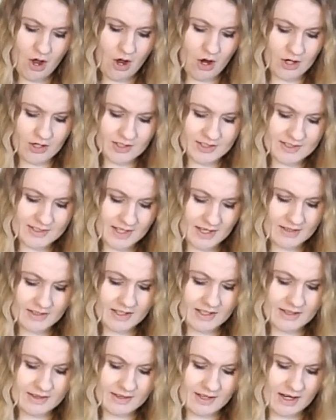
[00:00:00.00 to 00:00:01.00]
are
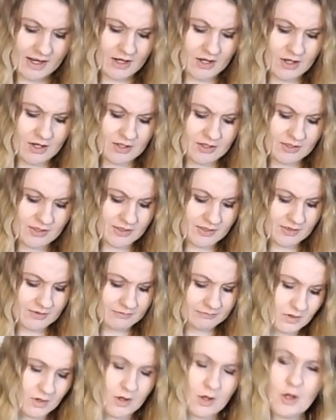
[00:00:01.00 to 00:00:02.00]
selling theirs
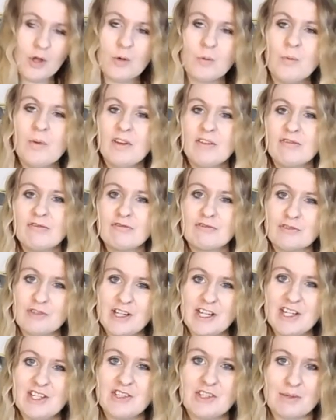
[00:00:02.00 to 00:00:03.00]
with
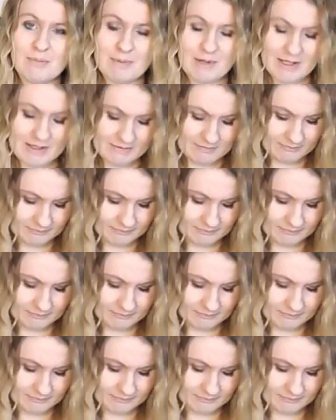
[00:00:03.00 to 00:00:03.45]
free shipping.